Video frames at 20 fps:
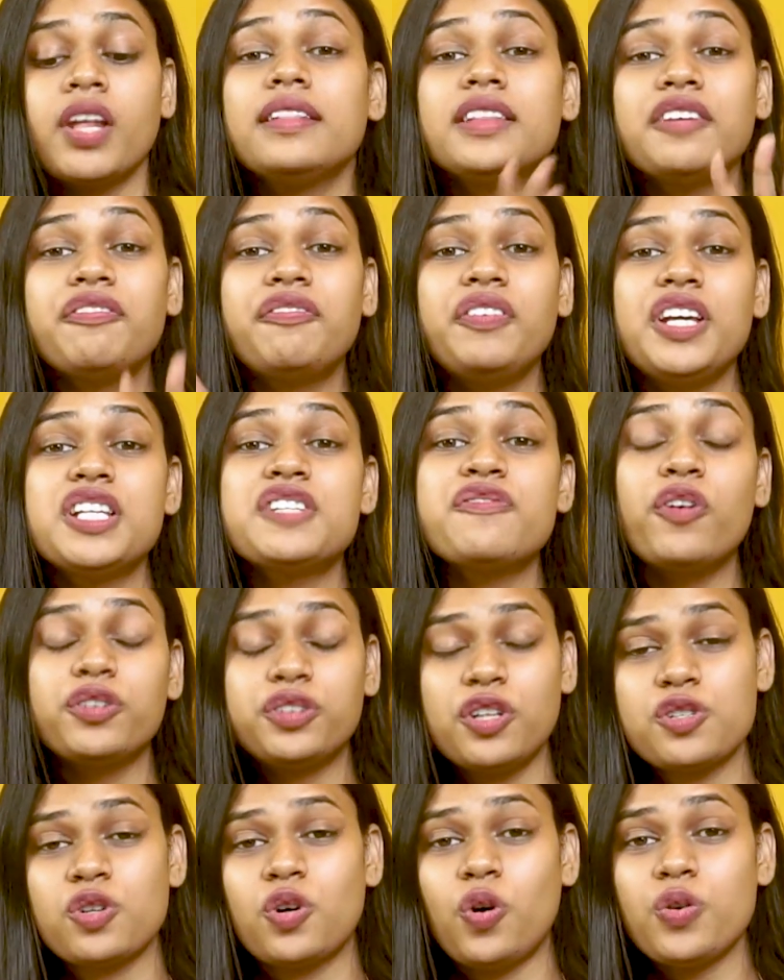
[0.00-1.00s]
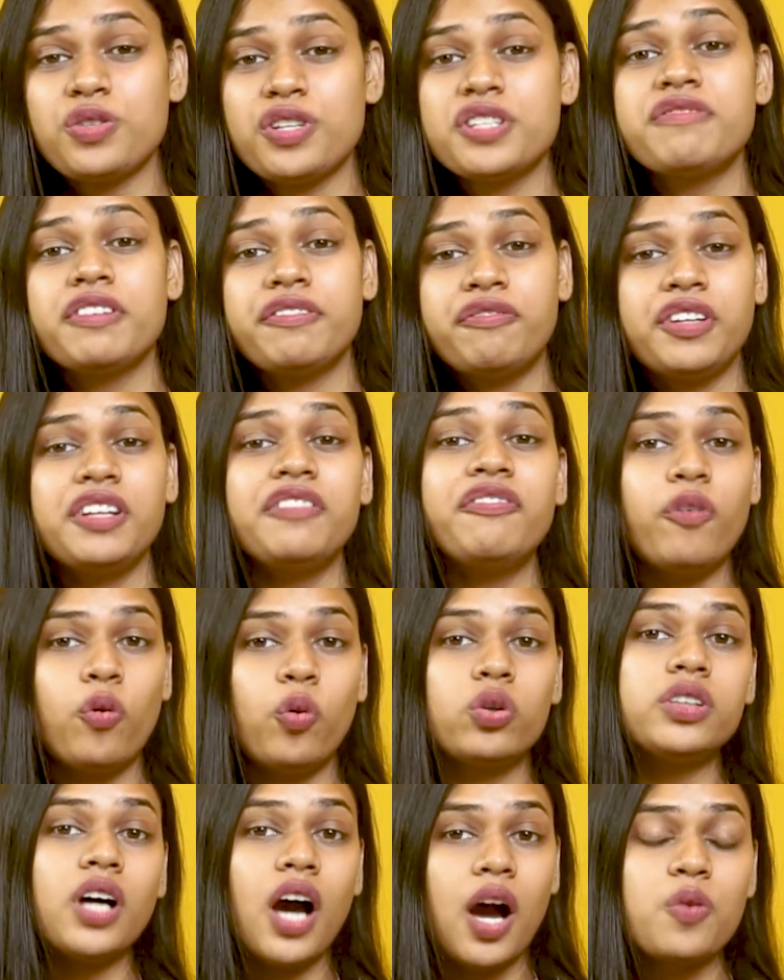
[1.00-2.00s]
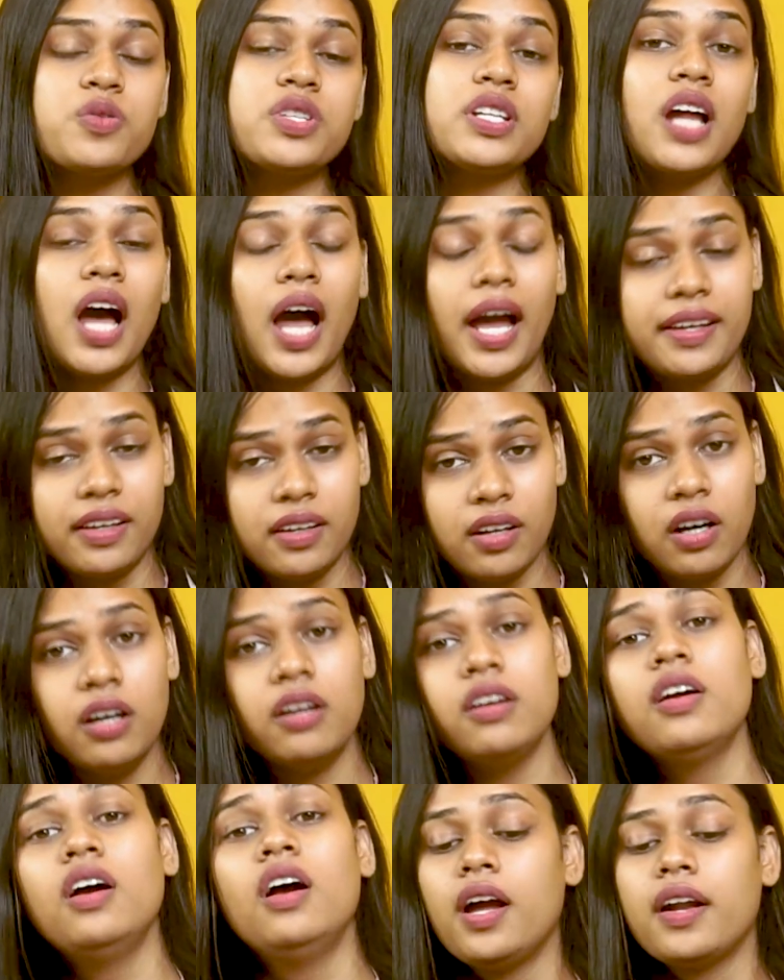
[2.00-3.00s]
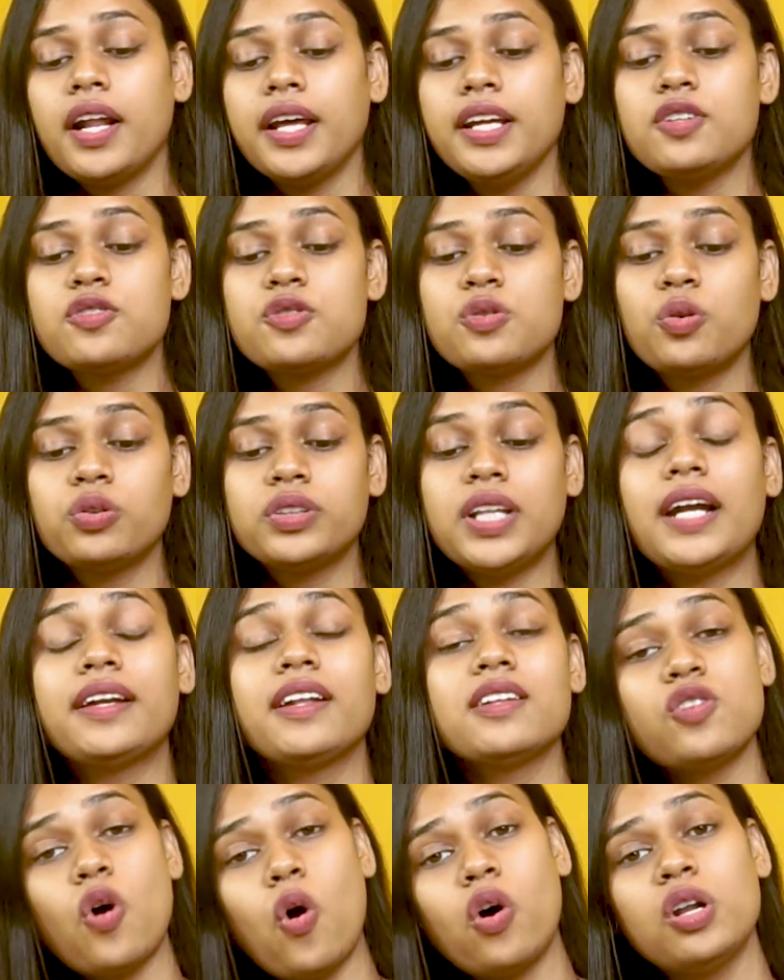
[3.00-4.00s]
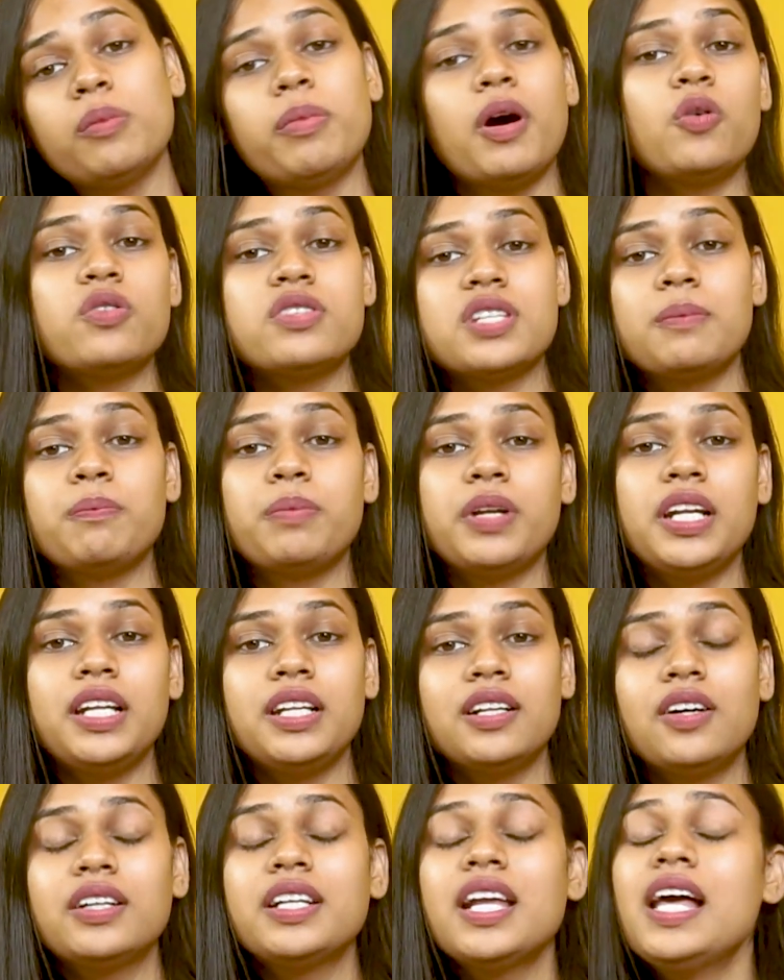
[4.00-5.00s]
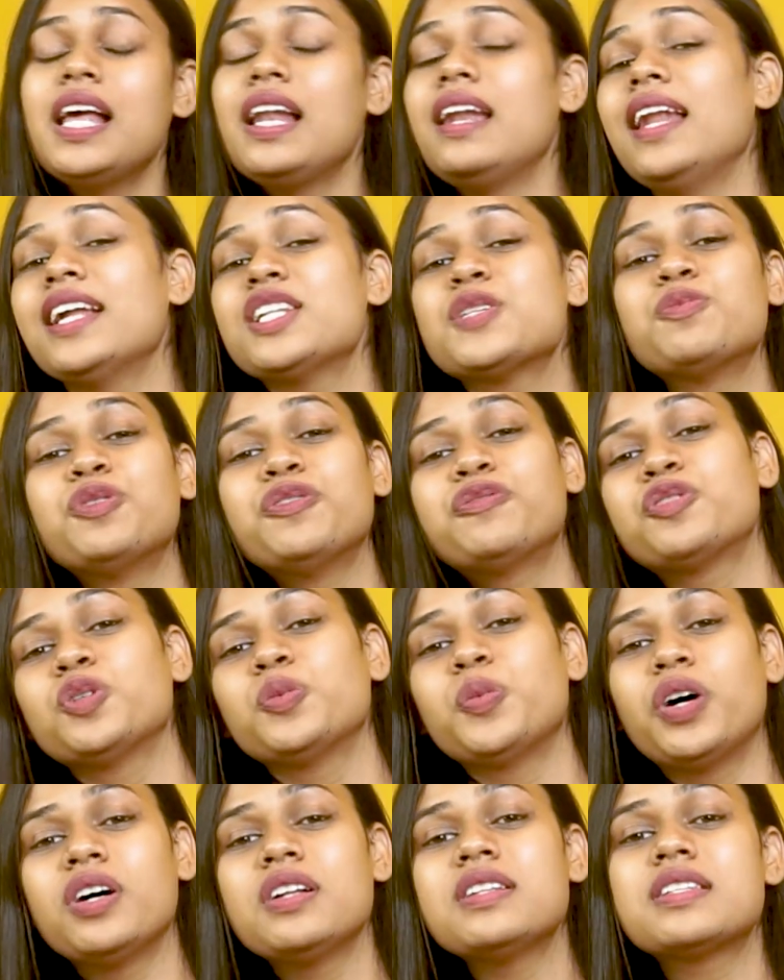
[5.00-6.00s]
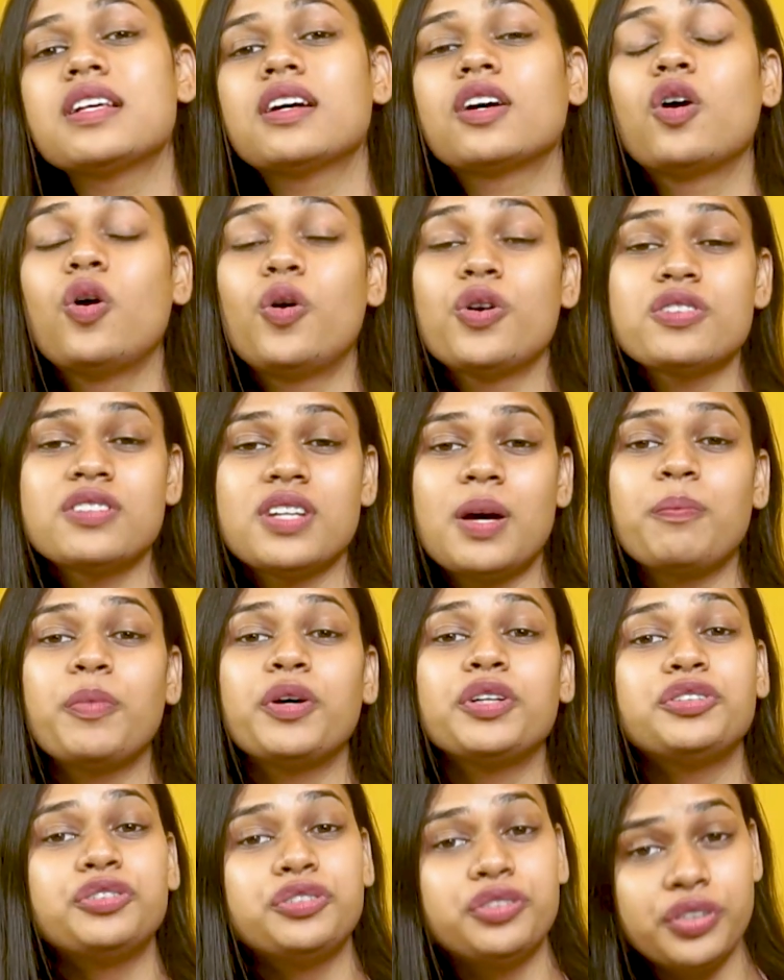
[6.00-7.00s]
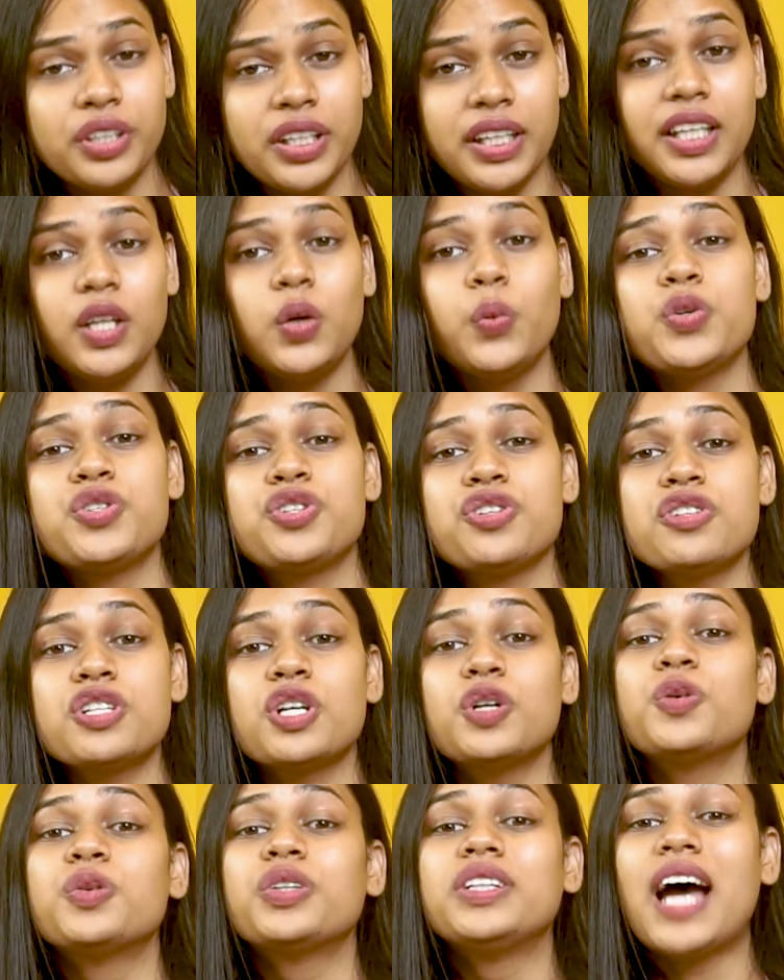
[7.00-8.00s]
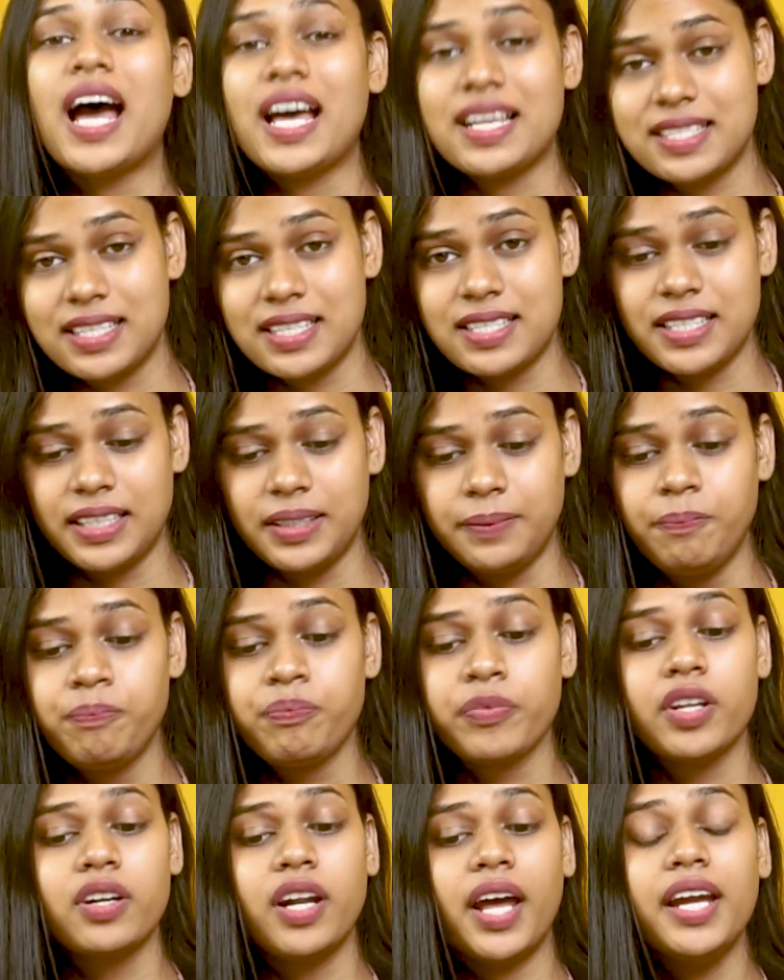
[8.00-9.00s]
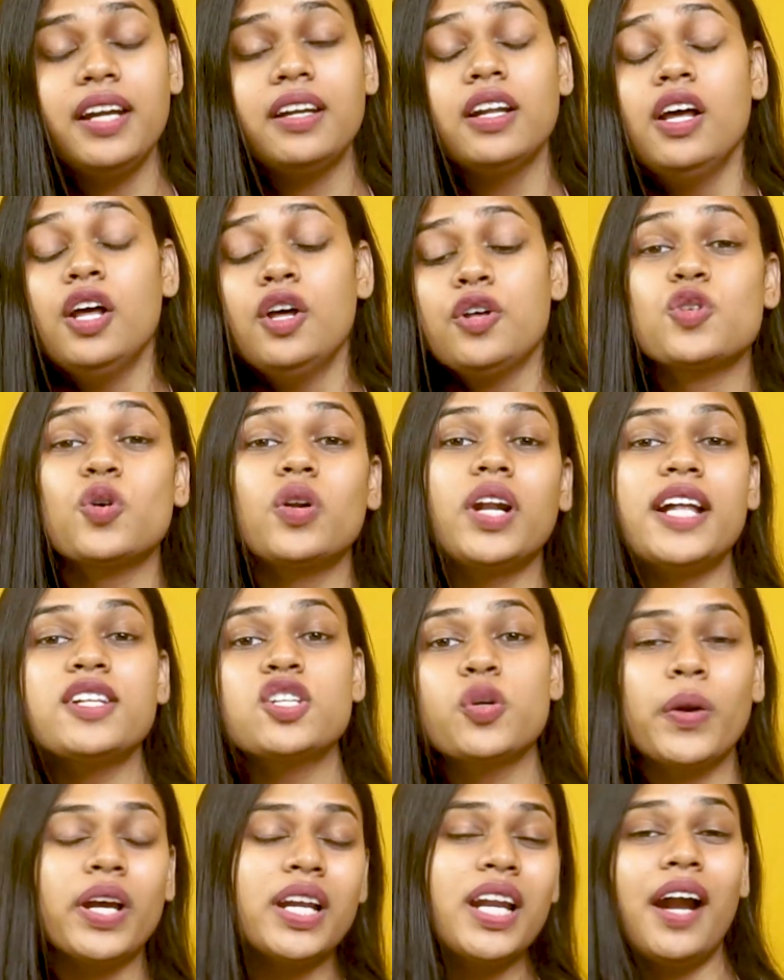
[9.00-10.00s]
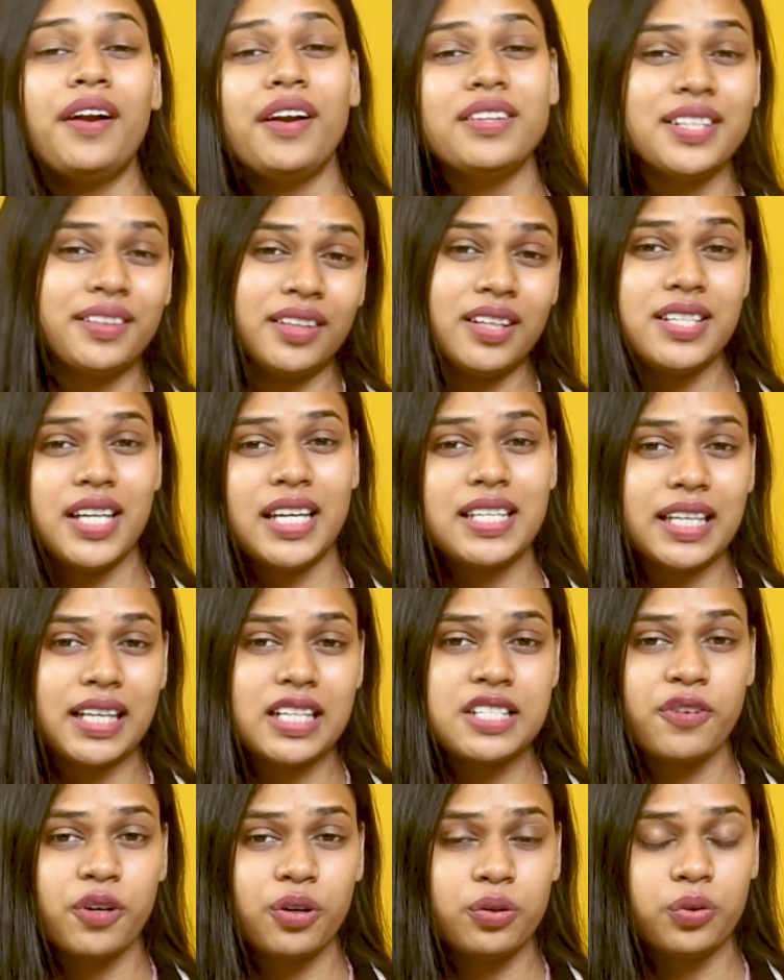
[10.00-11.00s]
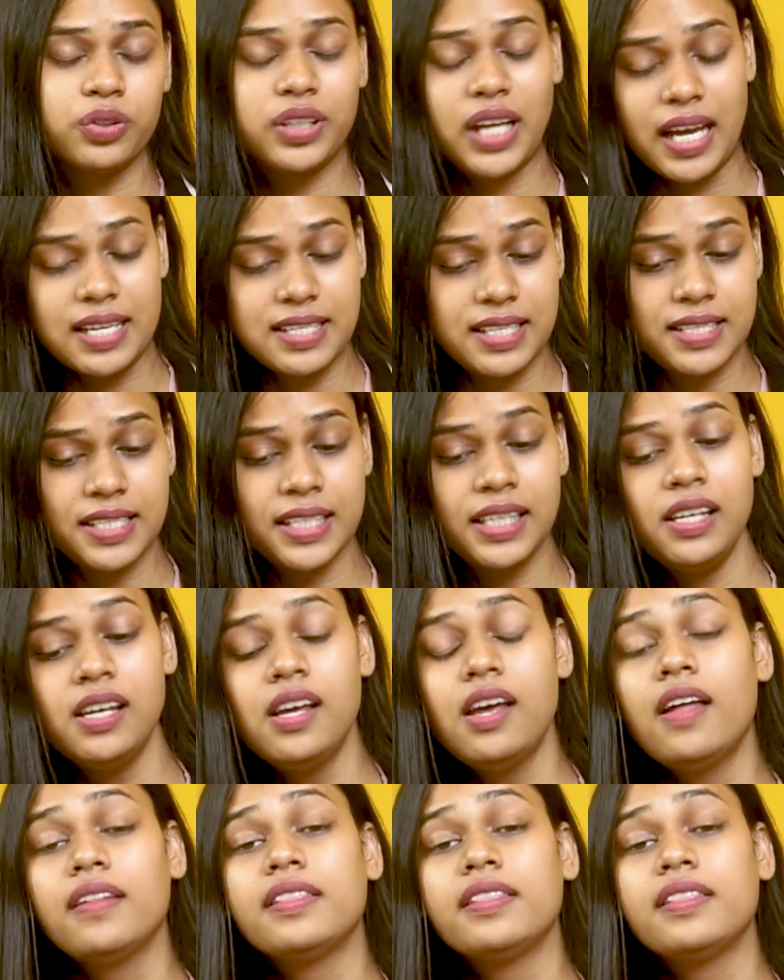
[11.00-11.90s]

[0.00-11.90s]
The fees for this course is 54,000 INR, right? So that is all about Simpli Learn. Let's move towards course number 3, which is Udacity, right? So let's quickly understand the details for Udacity.